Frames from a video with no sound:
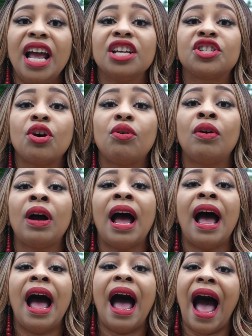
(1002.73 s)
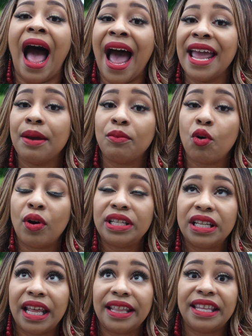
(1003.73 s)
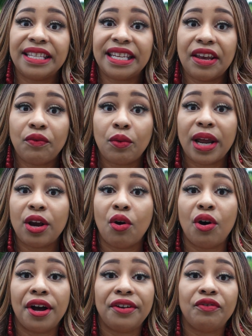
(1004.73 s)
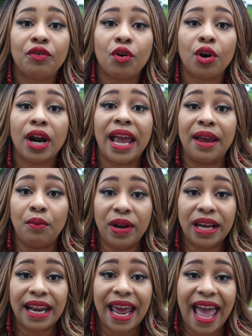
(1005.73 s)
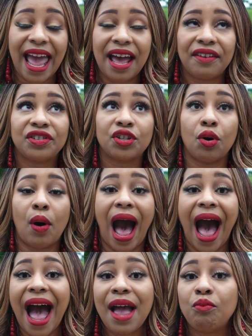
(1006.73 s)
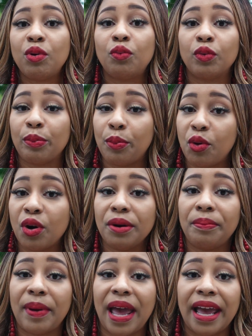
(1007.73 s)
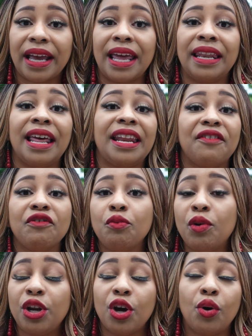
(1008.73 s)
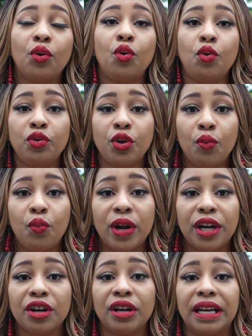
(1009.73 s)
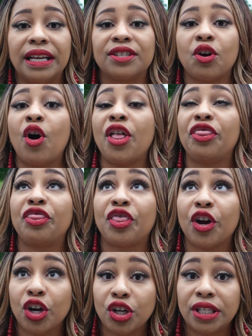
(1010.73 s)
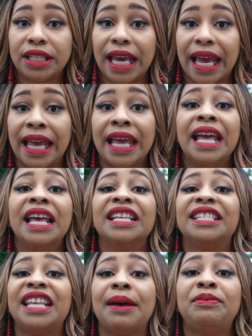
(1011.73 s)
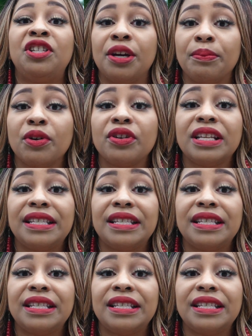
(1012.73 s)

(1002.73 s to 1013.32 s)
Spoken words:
So I am going to let this giveaway go on for a week and a half, so I will report back and let everyone know who the winner is on Thursday, September the